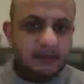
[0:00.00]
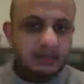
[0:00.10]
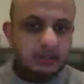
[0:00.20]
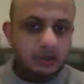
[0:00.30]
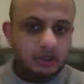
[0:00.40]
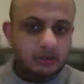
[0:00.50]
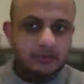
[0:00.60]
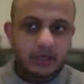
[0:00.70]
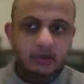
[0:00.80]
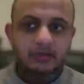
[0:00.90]
a lot of
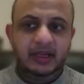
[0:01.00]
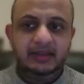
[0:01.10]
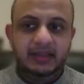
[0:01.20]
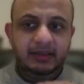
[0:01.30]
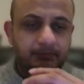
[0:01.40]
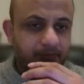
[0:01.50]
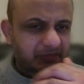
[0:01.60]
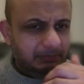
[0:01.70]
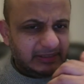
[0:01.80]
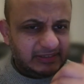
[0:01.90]
ground and they
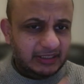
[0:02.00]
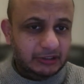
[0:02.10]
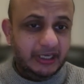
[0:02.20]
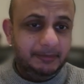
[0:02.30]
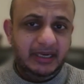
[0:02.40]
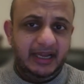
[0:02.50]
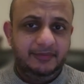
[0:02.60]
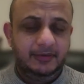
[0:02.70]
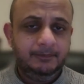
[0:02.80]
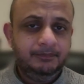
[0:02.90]
basically deep
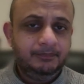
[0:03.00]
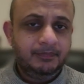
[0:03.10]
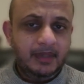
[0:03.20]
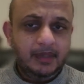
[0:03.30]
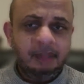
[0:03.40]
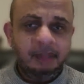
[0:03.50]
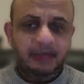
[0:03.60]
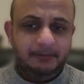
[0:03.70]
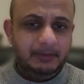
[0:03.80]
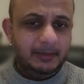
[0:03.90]
dive and
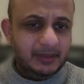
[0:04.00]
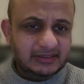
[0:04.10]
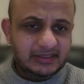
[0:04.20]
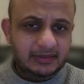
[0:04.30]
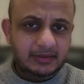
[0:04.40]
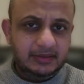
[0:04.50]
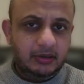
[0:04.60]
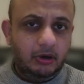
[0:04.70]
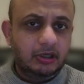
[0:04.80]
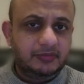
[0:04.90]
white papers and
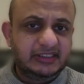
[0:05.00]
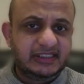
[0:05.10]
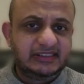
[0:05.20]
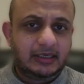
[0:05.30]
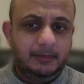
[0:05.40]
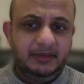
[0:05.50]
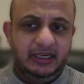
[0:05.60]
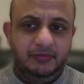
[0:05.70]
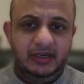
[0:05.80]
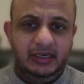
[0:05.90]
all of these things are
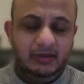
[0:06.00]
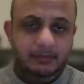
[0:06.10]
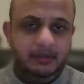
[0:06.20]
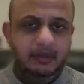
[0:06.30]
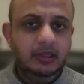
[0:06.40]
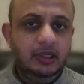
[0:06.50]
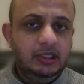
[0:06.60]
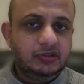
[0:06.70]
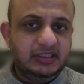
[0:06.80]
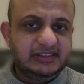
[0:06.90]
completely freely available
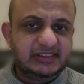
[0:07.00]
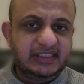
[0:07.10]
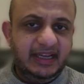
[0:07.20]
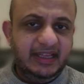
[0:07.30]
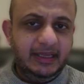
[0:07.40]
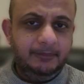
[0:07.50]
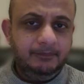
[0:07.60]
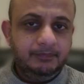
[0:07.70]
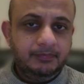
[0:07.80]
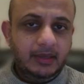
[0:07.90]
so this IAM
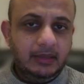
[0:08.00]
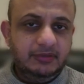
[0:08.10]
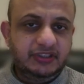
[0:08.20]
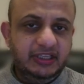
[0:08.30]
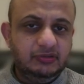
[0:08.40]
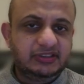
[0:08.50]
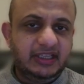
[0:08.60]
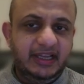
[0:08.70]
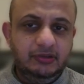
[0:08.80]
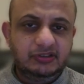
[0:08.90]
which I use
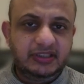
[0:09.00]
I use the